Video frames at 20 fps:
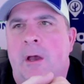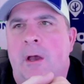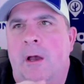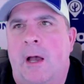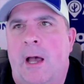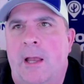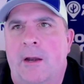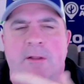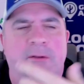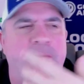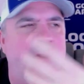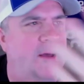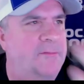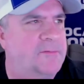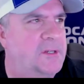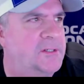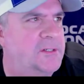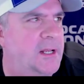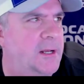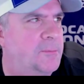I don't even have
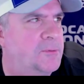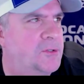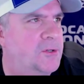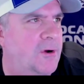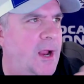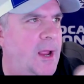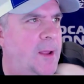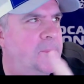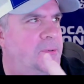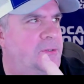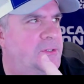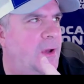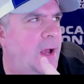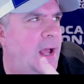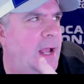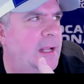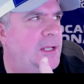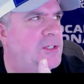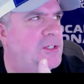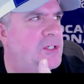to set up Stripe, so I
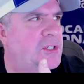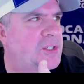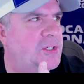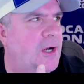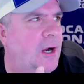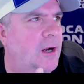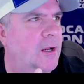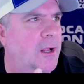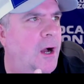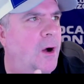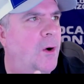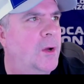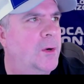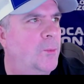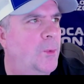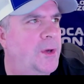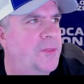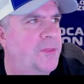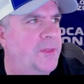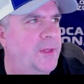could just start going
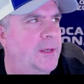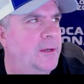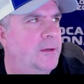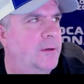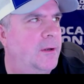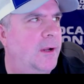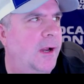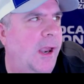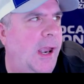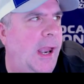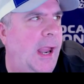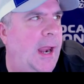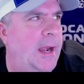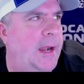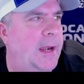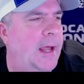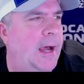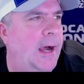with it. And